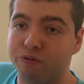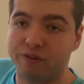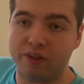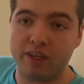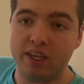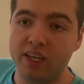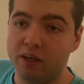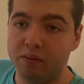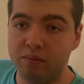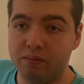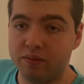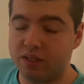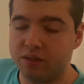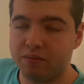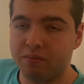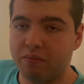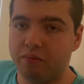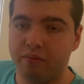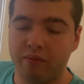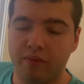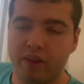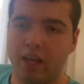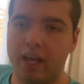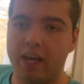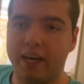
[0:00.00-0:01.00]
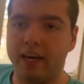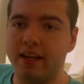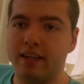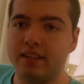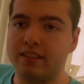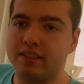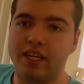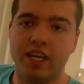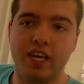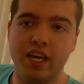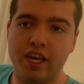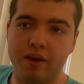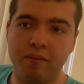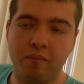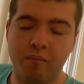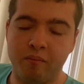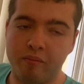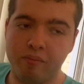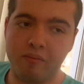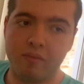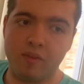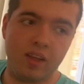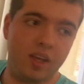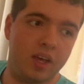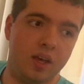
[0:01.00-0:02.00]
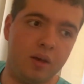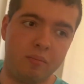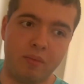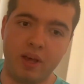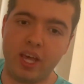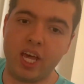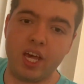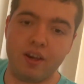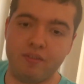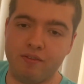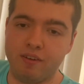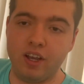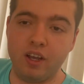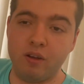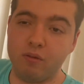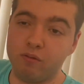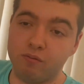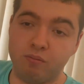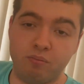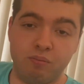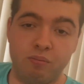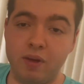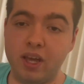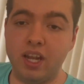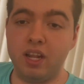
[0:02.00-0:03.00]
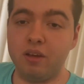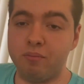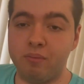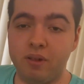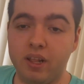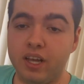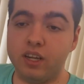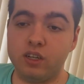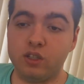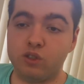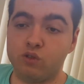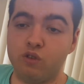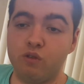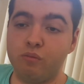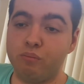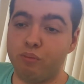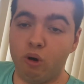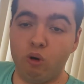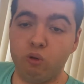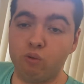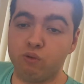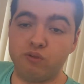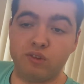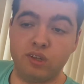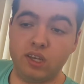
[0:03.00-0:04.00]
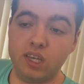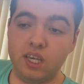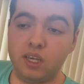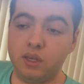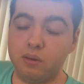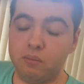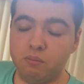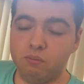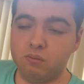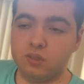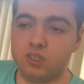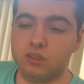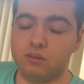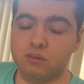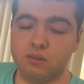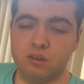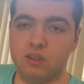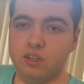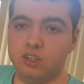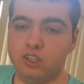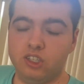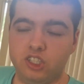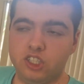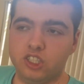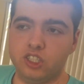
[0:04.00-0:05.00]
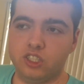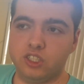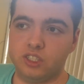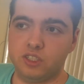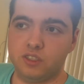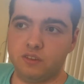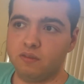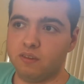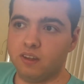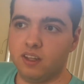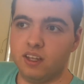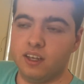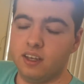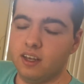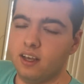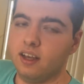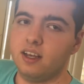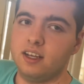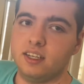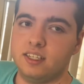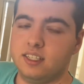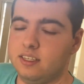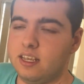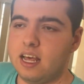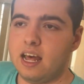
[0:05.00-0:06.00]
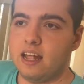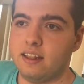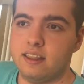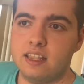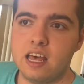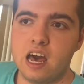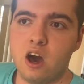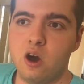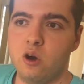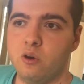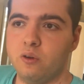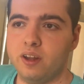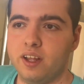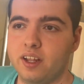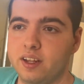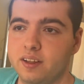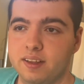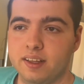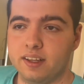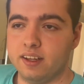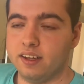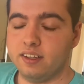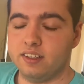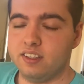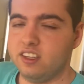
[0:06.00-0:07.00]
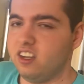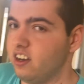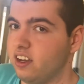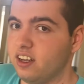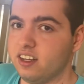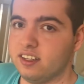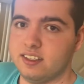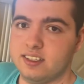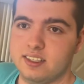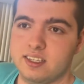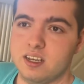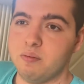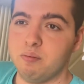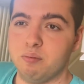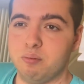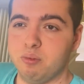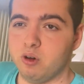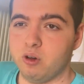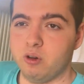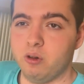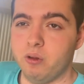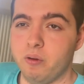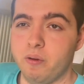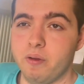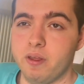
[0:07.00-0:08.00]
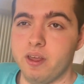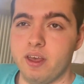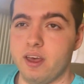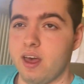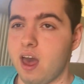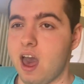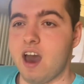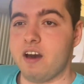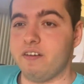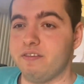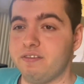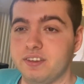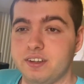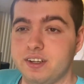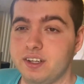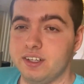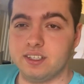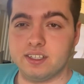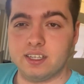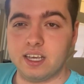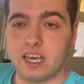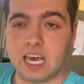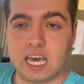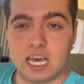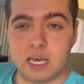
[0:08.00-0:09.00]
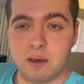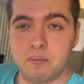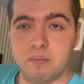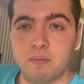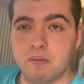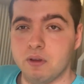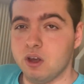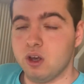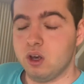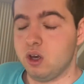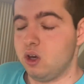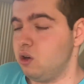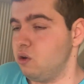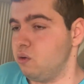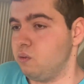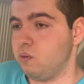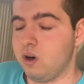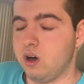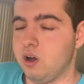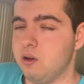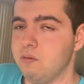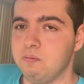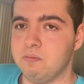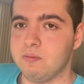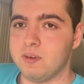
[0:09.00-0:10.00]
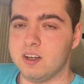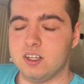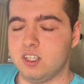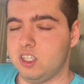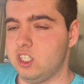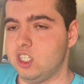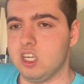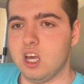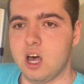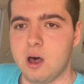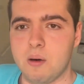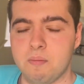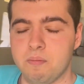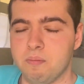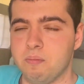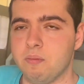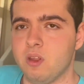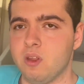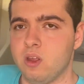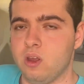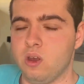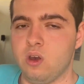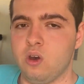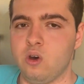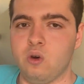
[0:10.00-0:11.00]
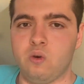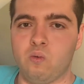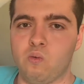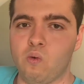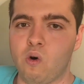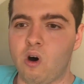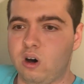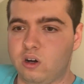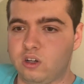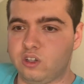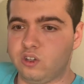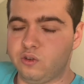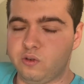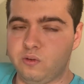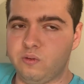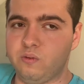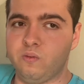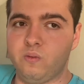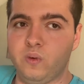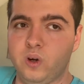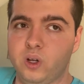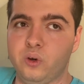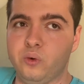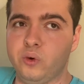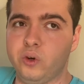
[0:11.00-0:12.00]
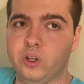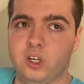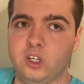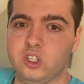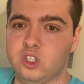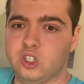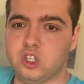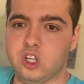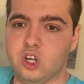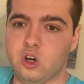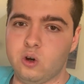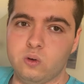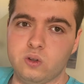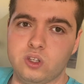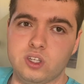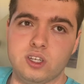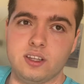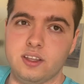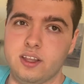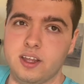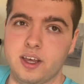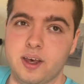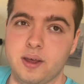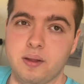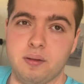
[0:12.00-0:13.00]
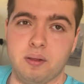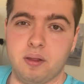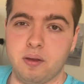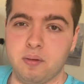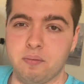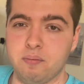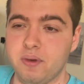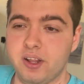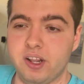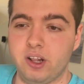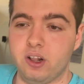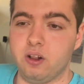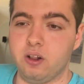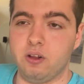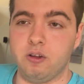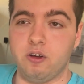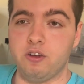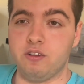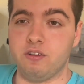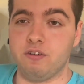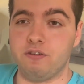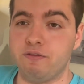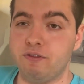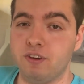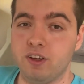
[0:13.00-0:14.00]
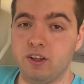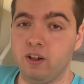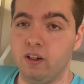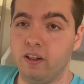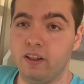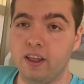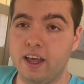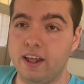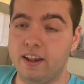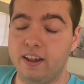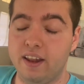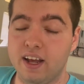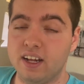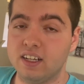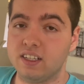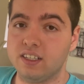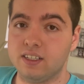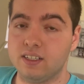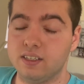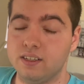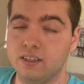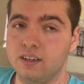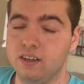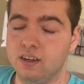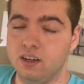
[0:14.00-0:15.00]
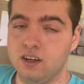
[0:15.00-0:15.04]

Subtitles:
teams, I gotta say, many players from both teams just sat down and took it simple after this game, while some walked really, really slow to the middle of the field, and that's